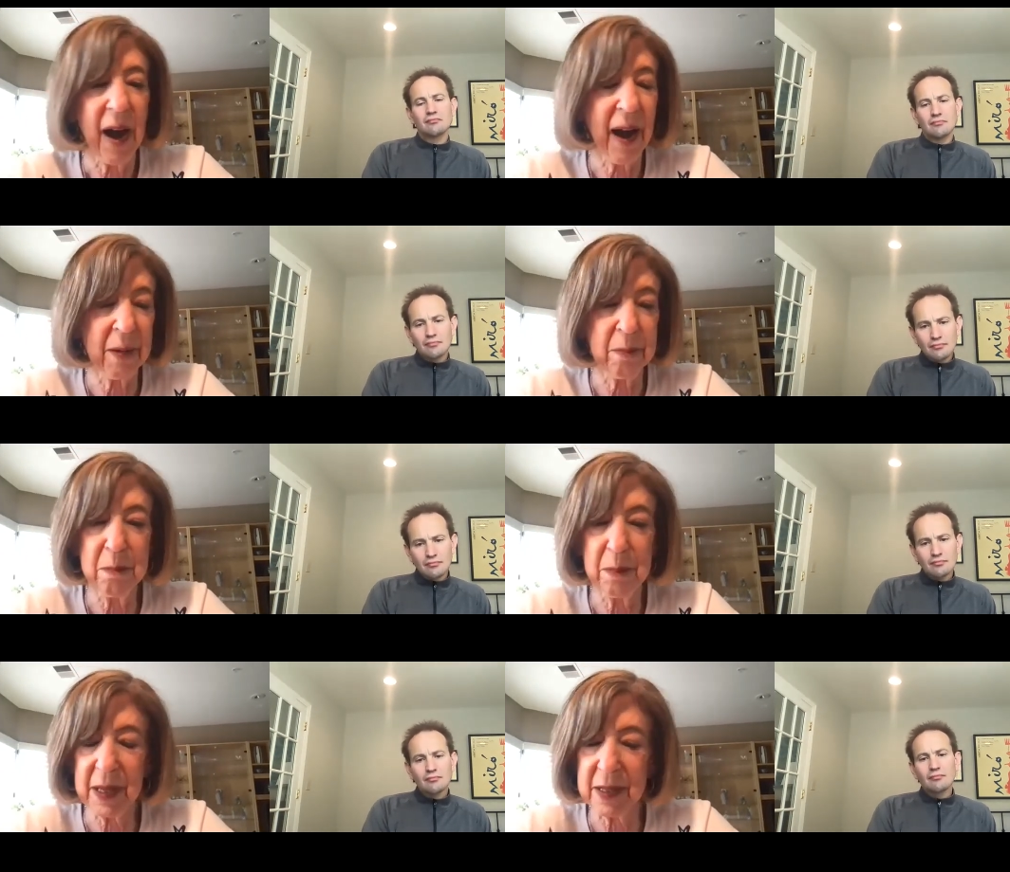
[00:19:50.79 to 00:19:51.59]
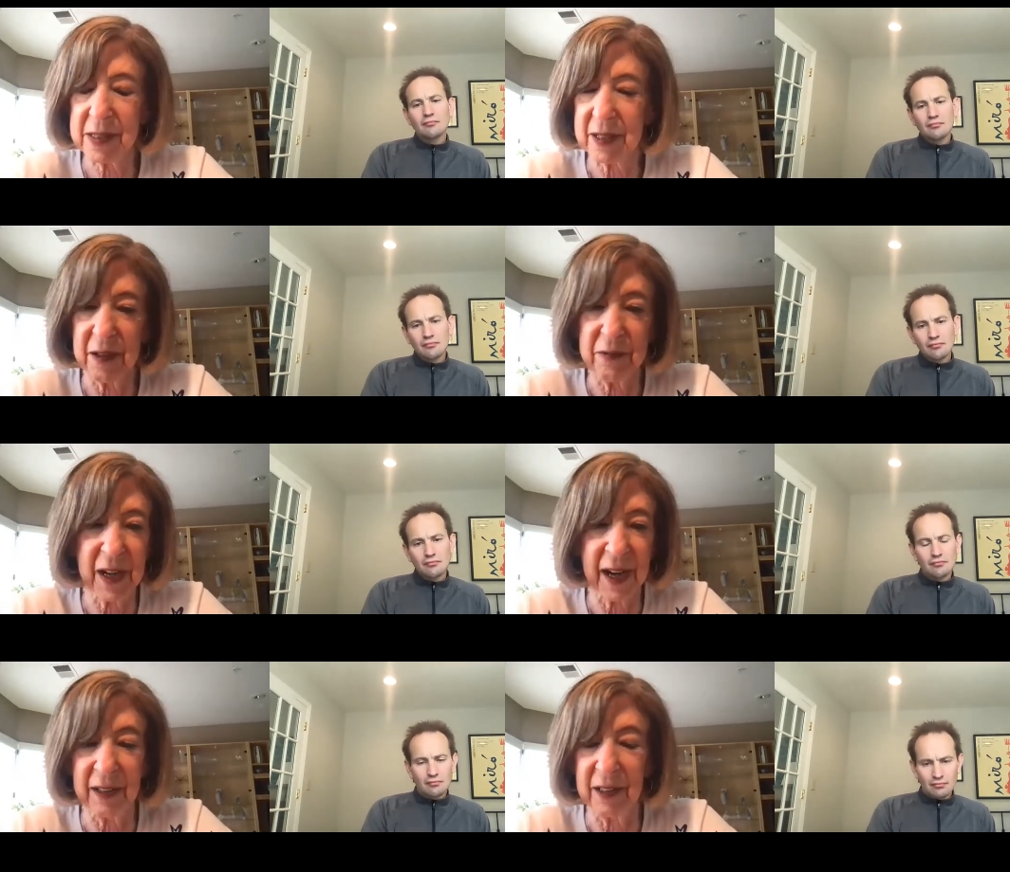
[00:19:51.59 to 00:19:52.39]
Speaker 1: I miss
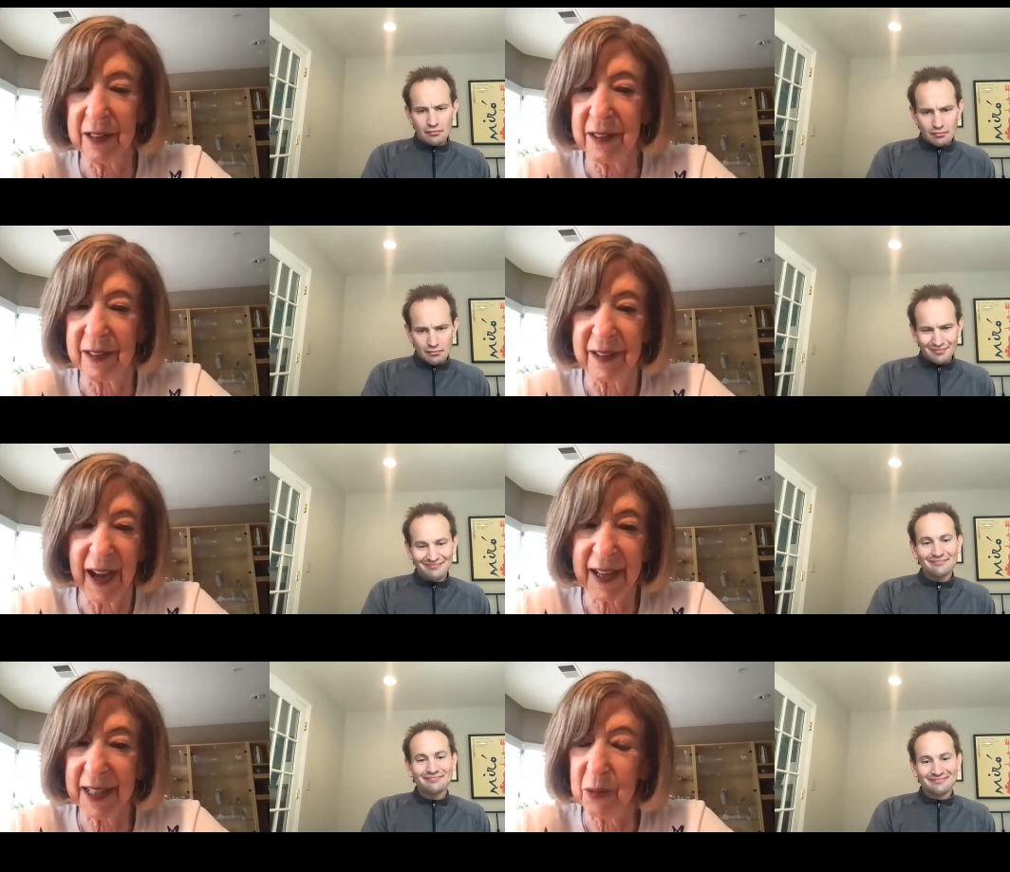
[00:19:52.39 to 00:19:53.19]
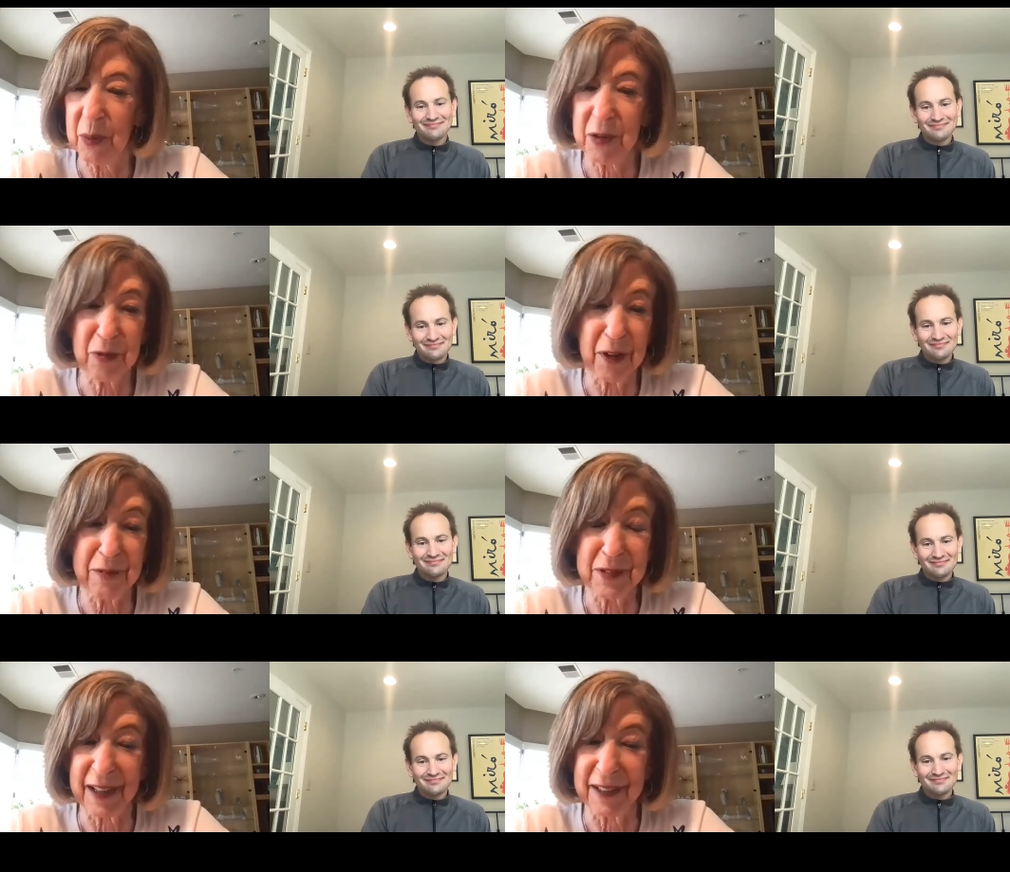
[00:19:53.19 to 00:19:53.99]
Havdalah I can't wait for
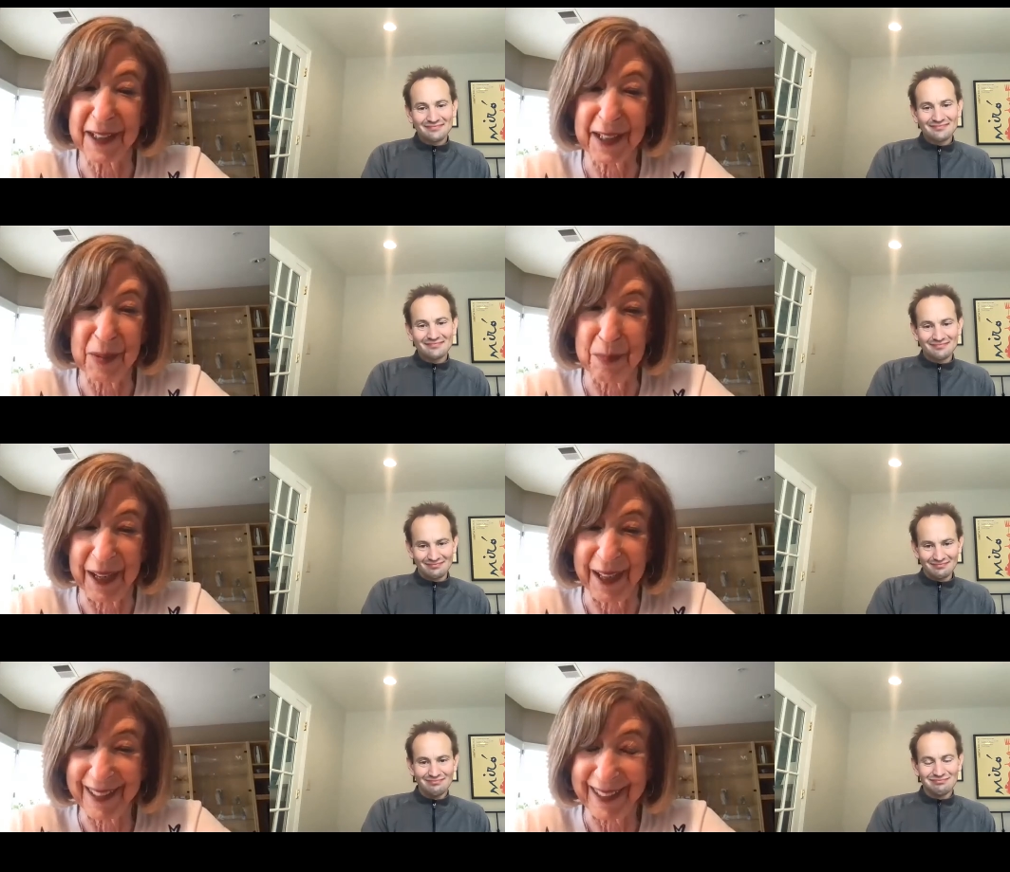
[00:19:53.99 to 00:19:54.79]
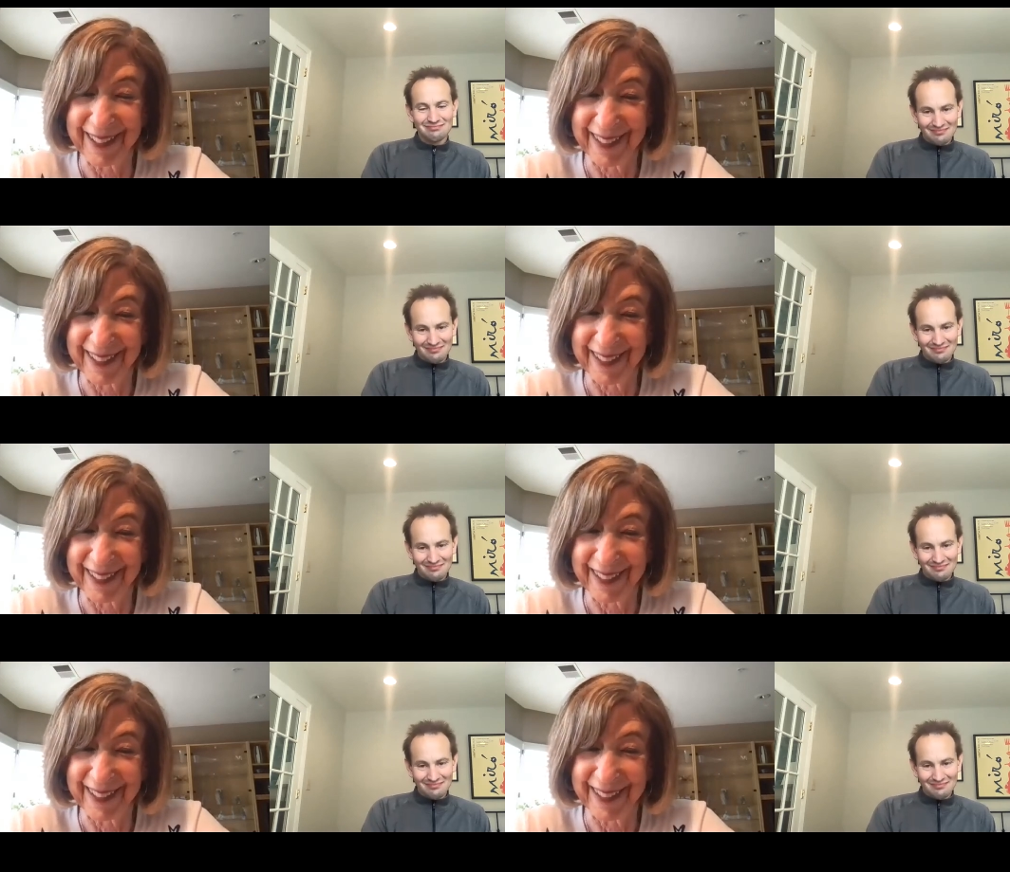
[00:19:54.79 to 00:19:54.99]
Havdalah to come back.